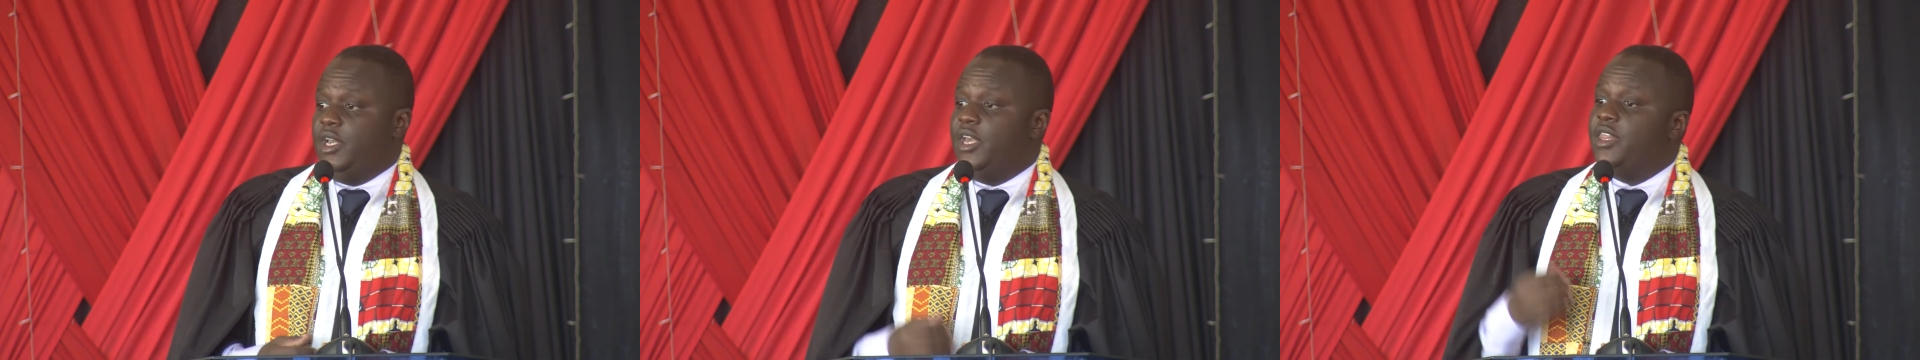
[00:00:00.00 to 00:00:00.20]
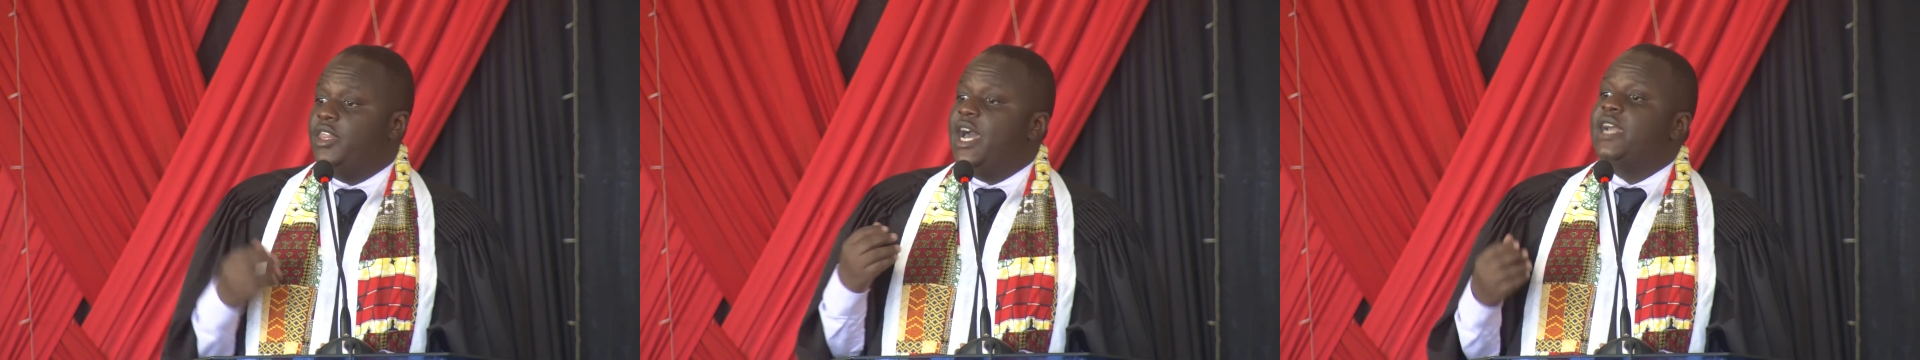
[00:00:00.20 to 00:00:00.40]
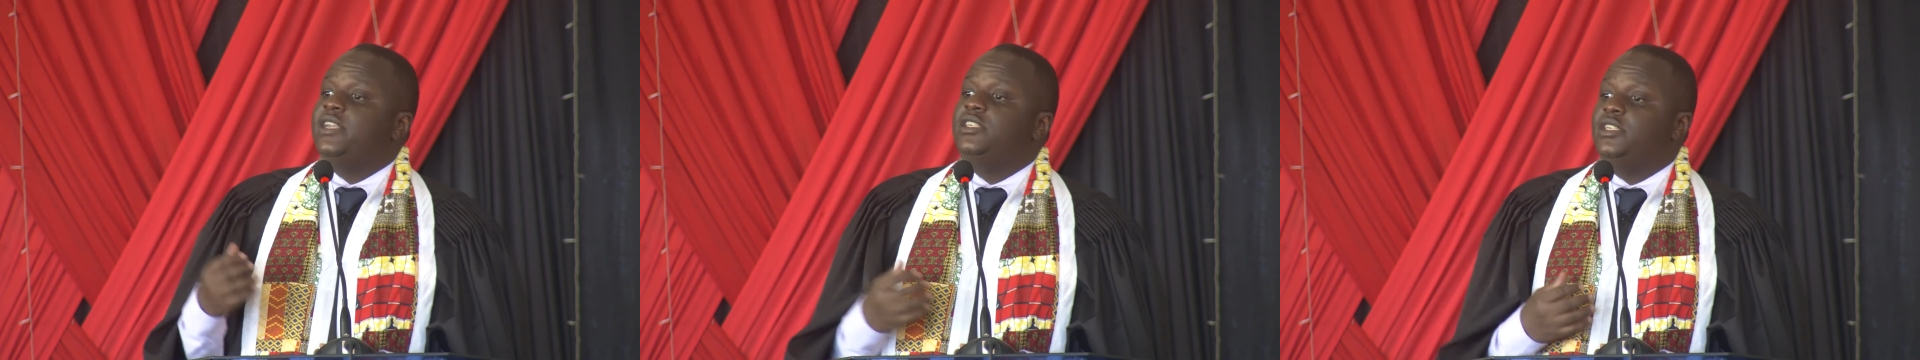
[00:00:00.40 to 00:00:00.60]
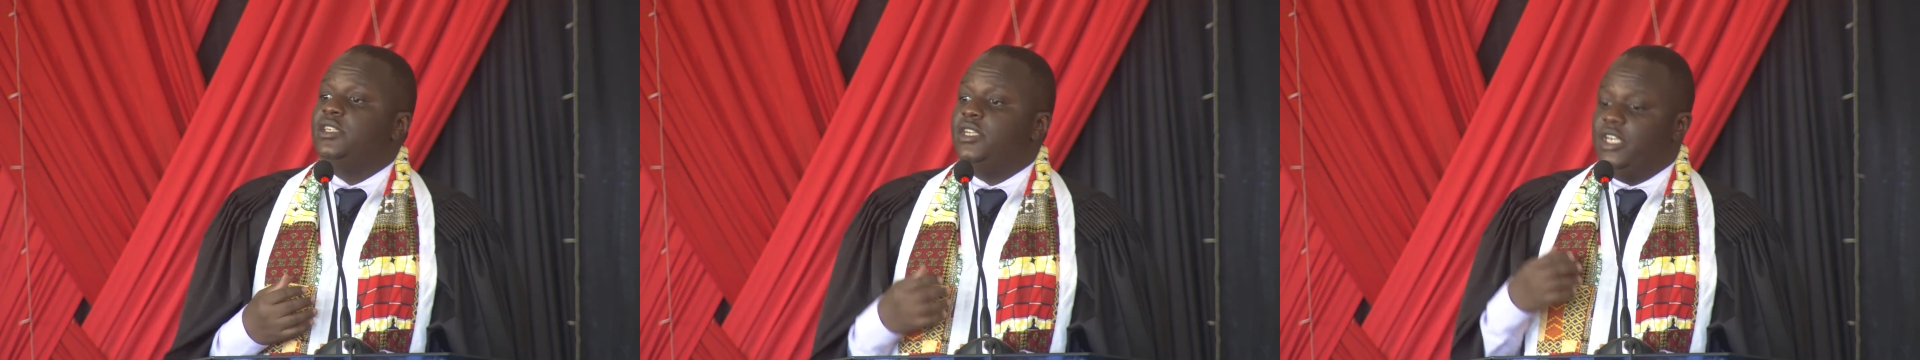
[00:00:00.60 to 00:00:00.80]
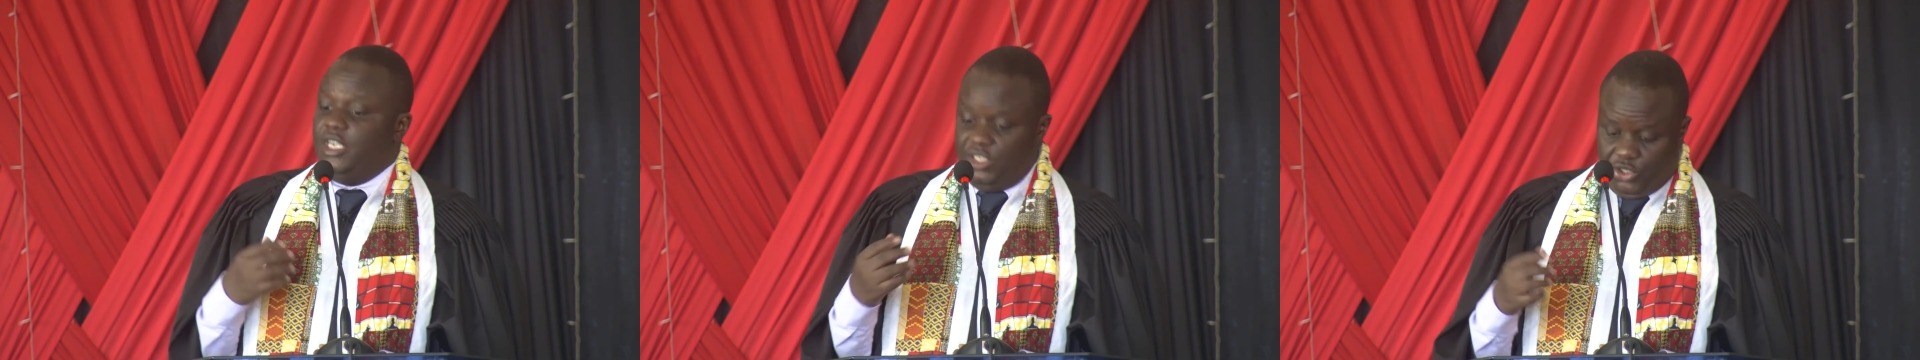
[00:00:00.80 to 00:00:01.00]
and that
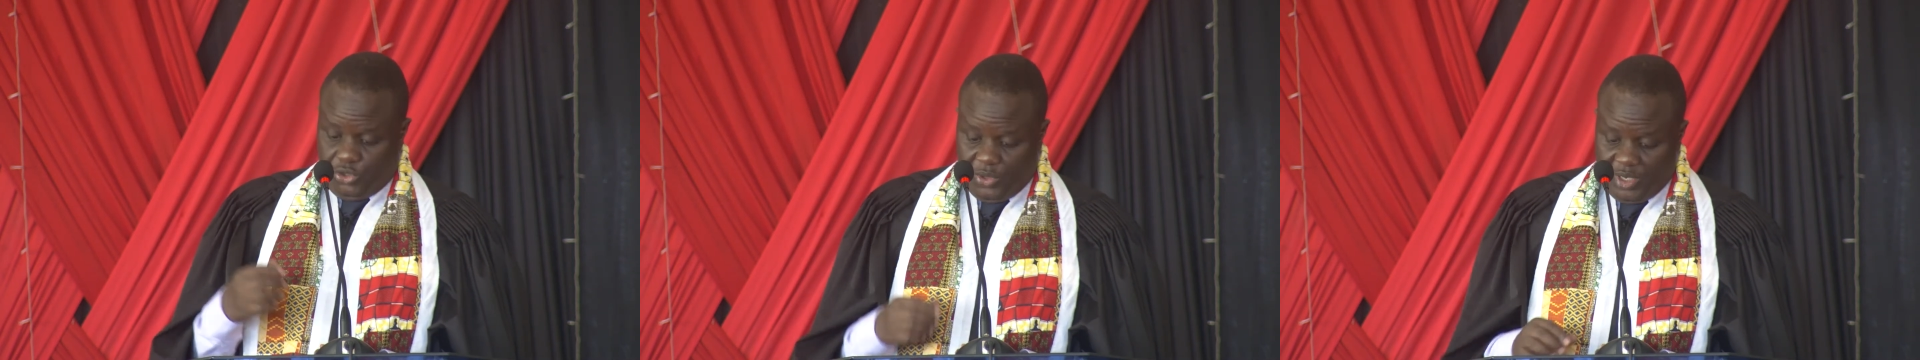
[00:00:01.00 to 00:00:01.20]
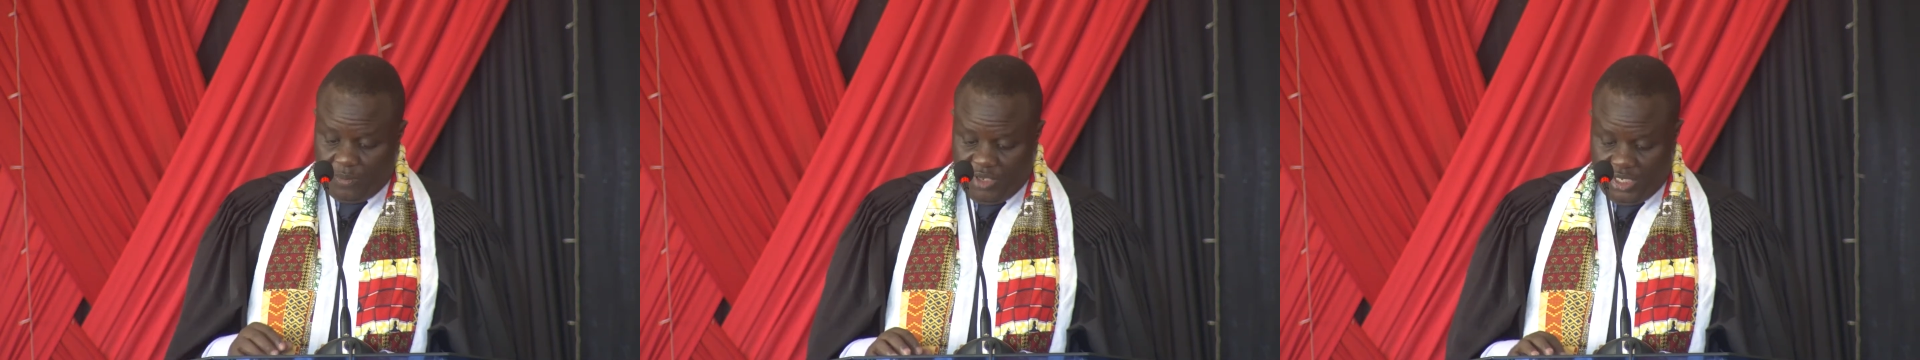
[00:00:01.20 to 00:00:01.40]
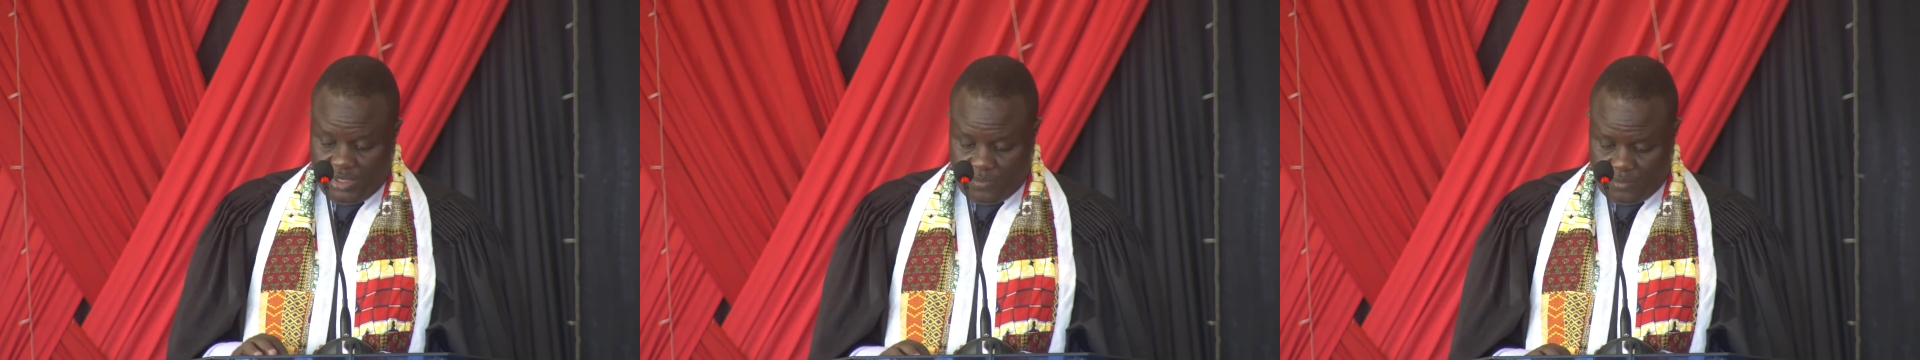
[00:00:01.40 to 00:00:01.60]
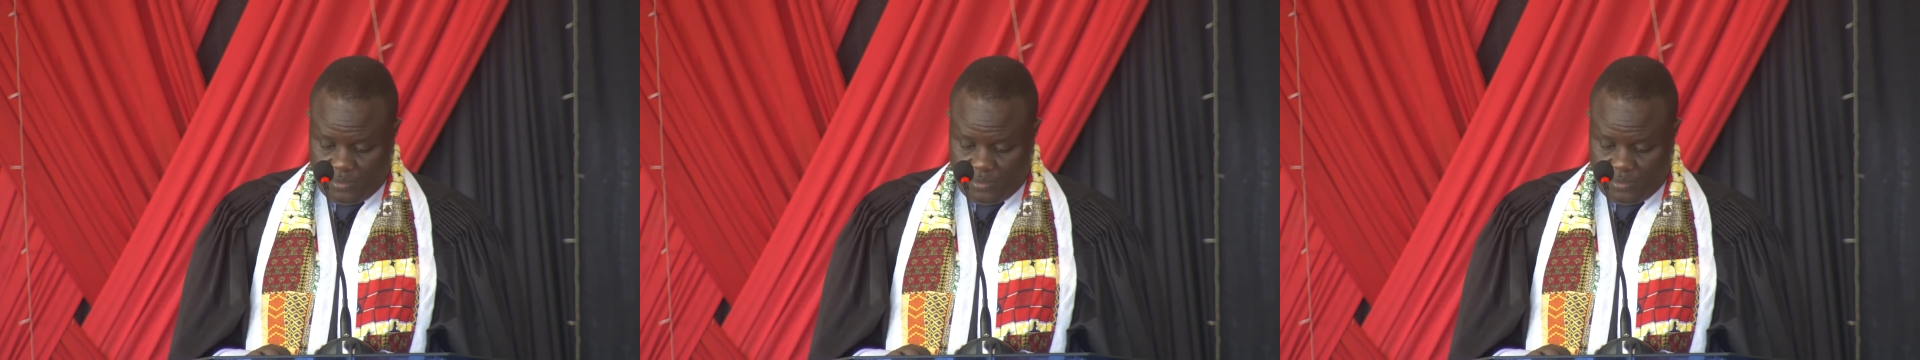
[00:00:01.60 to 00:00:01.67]
is you and me.